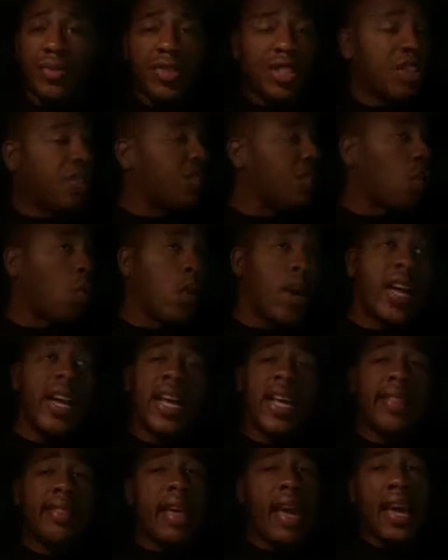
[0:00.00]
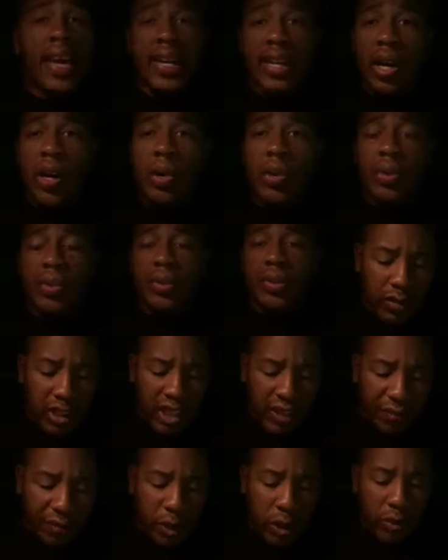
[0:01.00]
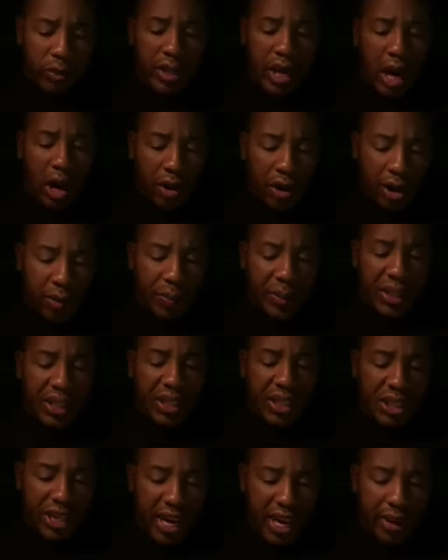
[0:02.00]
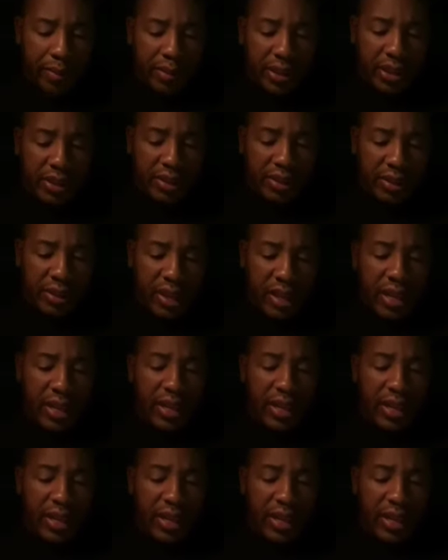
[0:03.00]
Just the way that thing goes. If your daughter be shameless,